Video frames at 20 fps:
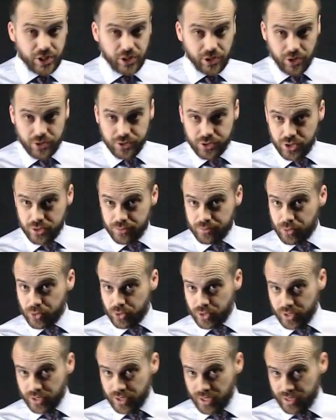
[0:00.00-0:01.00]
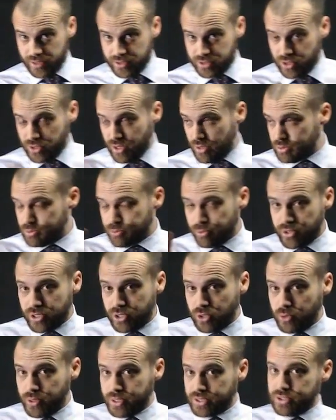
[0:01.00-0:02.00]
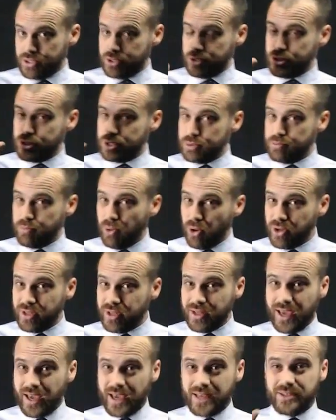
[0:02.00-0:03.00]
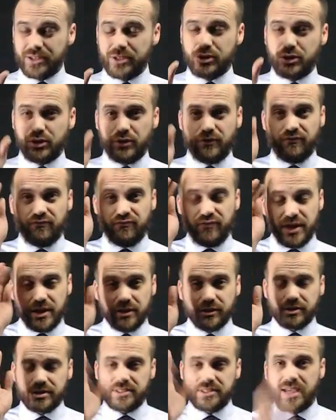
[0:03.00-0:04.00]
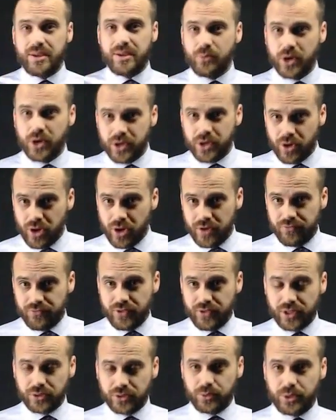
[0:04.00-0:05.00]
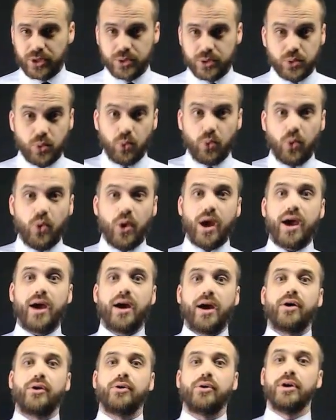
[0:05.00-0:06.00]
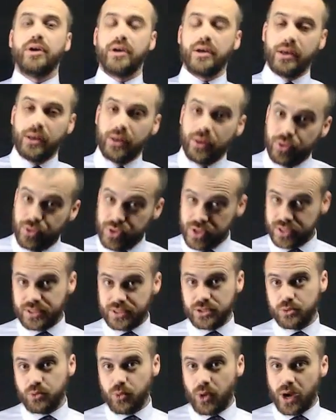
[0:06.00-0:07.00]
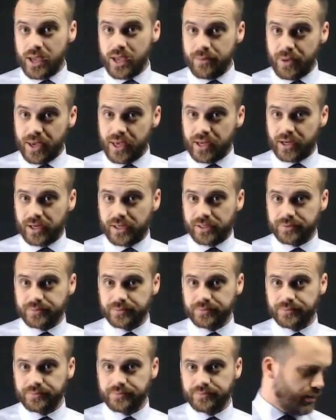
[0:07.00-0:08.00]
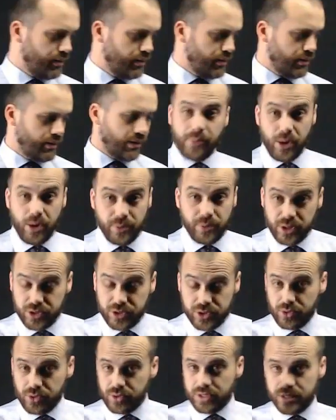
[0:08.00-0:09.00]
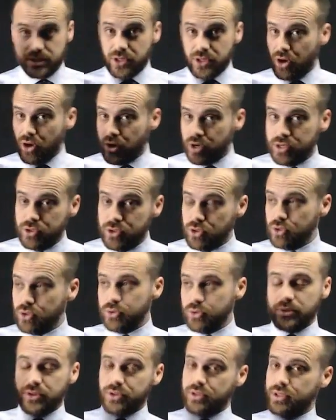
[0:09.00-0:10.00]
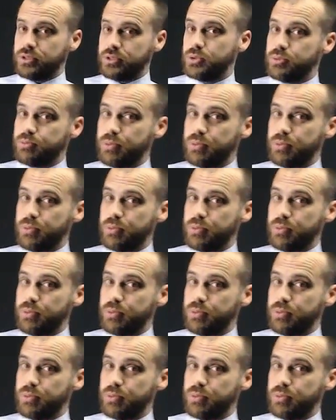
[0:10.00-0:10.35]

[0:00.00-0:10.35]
closed her book again. So that was pretty quick. Did you spot it? And did you feel the same way I felt, which was, wow, this is way better. Now, the moment I saw this, I knew that this was